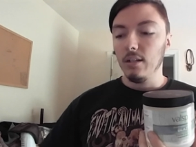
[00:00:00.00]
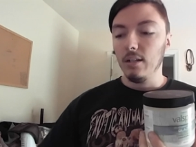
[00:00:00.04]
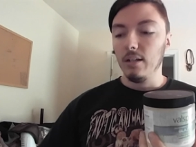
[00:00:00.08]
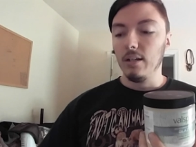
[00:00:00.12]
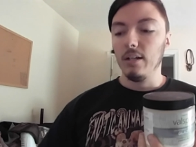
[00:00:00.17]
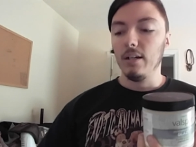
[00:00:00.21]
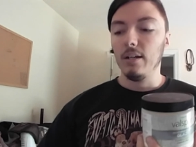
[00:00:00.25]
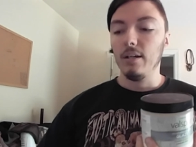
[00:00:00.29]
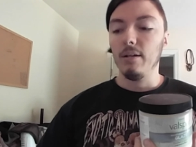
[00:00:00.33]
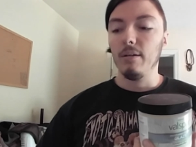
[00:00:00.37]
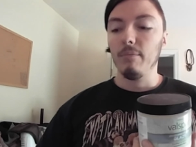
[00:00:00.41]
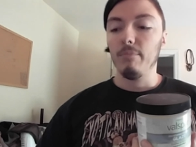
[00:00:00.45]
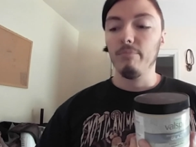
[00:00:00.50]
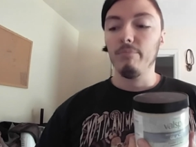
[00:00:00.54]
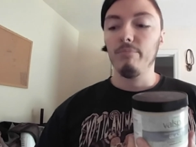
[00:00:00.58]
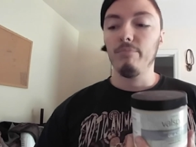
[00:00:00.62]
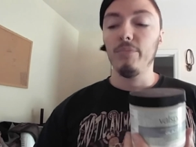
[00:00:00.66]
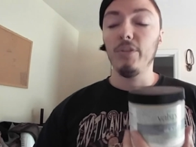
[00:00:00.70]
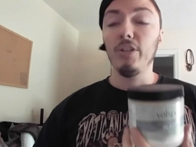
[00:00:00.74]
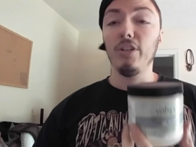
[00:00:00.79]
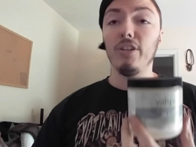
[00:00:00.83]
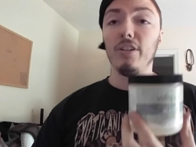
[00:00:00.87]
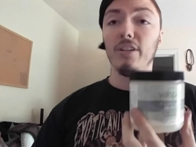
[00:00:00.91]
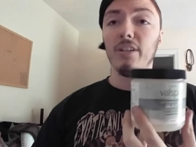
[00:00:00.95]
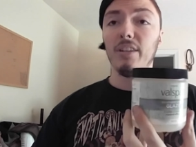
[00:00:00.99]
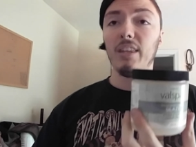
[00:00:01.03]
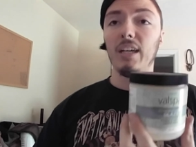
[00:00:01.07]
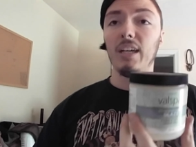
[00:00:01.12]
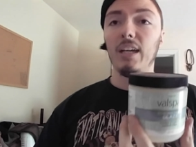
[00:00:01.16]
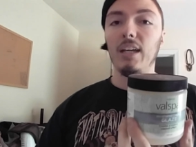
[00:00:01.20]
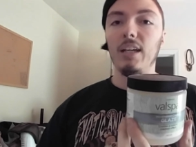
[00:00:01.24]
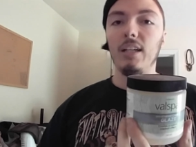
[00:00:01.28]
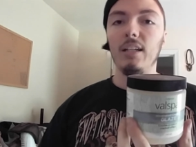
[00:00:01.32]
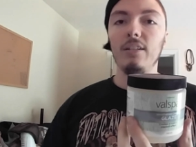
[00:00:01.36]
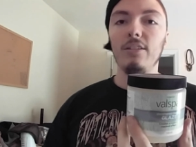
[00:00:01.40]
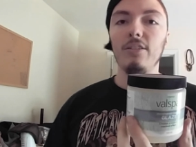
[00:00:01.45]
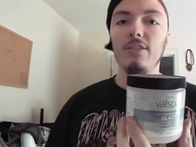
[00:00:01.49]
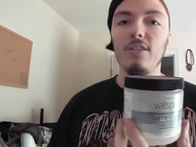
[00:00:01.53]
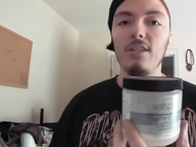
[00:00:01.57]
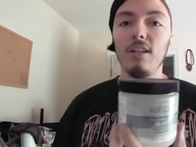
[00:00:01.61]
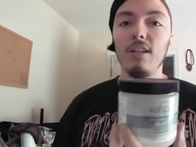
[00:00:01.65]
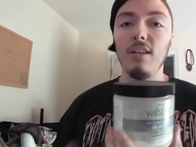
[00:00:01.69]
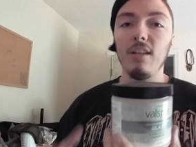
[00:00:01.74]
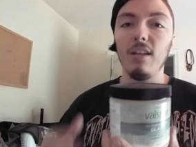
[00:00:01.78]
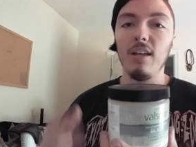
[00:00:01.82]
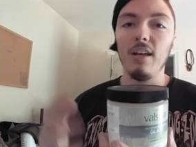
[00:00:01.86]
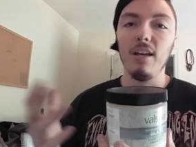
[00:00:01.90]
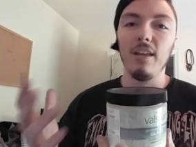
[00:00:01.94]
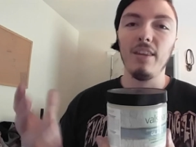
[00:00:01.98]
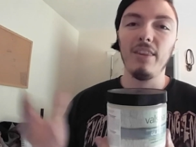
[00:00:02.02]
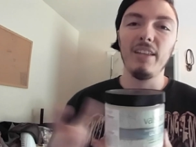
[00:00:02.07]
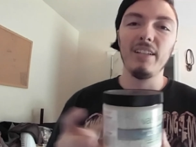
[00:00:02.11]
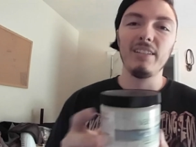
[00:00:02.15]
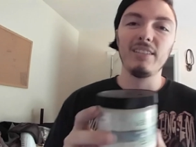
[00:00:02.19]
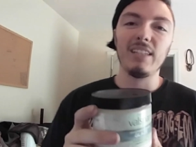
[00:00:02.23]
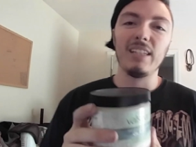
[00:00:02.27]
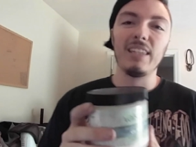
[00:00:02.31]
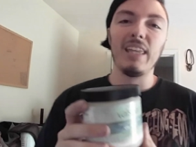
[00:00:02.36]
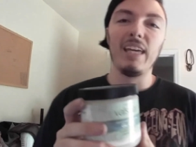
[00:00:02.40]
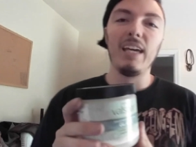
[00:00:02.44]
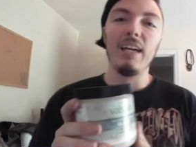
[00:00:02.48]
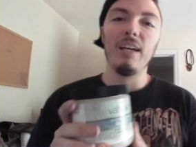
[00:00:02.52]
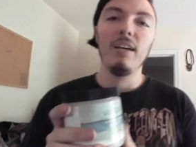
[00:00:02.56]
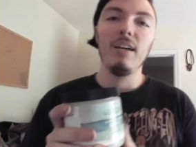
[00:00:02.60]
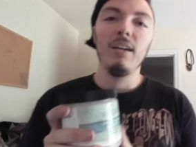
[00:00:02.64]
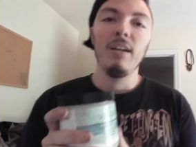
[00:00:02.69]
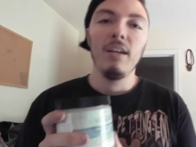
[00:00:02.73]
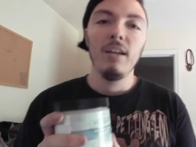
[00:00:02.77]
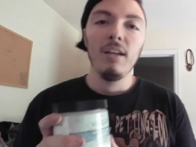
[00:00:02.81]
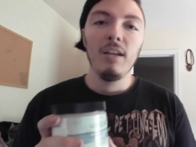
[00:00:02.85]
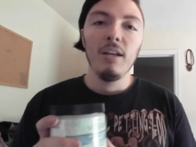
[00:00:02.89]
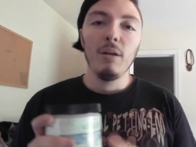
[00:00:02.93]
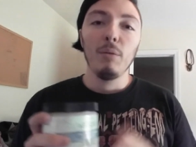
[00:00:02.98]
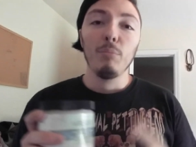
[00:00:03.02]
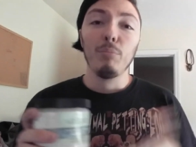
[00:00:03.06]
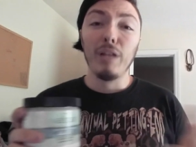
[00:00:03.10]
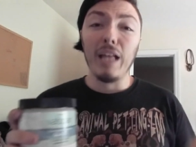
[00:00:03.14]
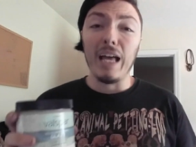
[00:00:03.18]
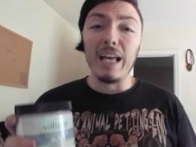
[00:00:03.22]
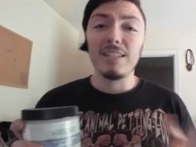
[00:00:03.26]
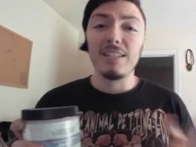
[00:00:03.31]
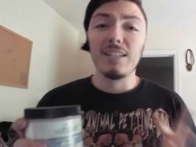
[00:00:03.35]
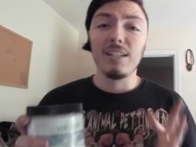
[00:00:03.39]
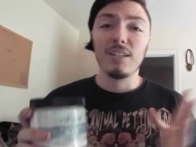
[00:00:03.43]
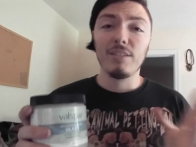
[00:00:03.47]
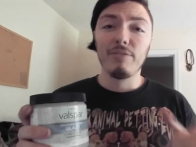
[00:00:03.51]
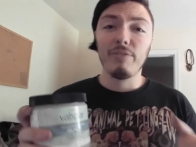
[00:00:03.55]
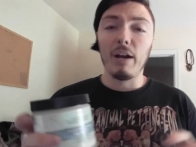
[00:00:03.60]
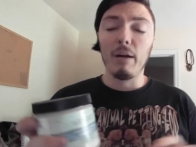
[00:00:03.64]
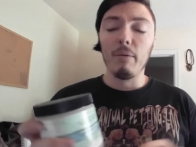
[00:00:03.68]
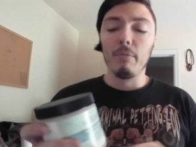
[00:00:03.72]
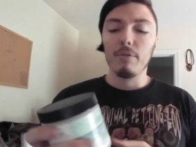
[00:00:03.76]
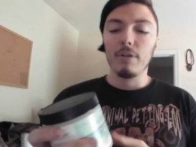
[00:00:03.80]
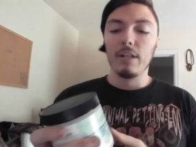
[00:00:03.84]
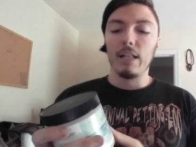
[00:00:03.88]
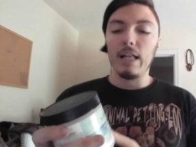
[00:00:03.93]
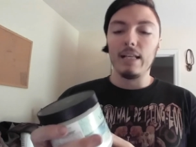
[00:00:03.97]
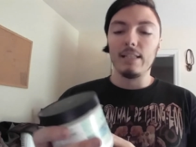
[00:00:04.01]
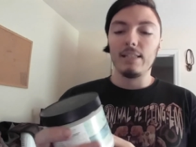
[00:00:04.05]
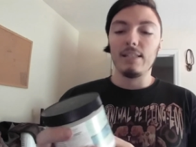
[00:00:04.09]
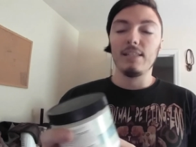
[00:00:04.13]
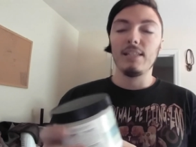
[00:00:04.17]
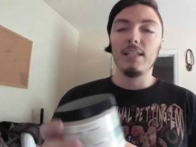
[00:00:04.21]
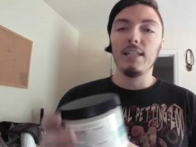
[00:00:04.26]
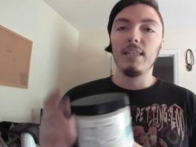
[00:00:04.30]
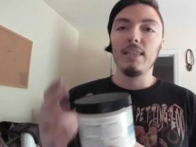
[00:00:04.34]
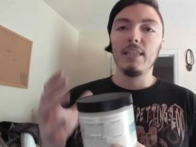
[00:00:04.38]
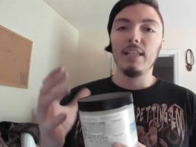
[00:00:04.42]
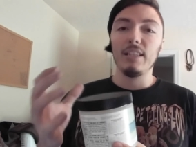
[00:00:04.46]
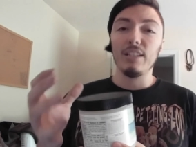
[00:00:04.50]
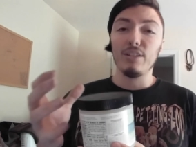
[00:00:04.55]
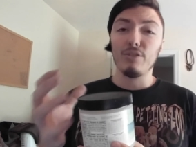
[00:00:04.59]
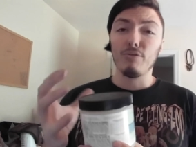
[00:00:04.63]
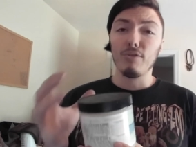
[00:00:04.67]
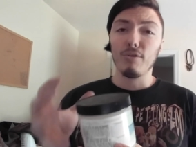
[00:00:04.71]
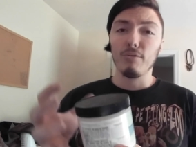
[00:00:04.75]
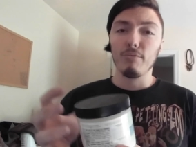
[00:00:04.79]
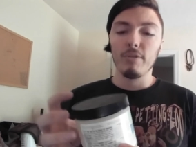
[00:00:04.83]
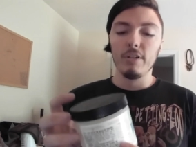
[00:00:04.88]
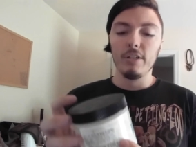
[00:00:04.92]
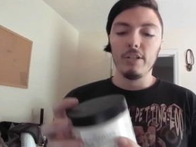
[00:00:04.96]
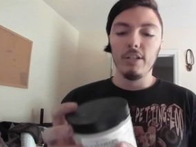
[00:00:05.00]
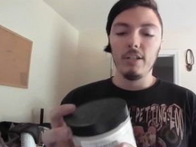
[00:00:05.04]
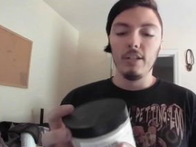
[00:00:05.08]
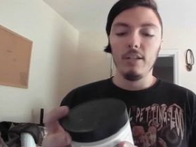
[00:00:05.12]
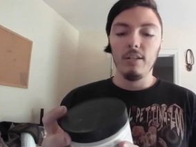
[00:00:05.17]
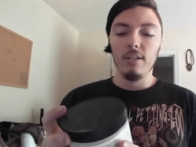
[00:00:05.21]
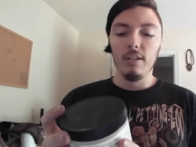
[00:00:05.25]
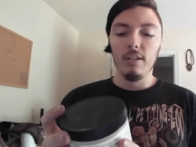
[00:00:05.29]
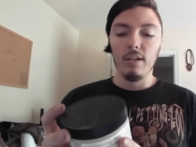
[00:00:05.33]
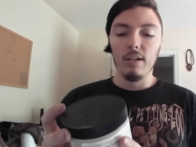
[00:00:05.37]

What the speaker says: urethane, things like that, plastics, fiberglasses, anything that's real rigid,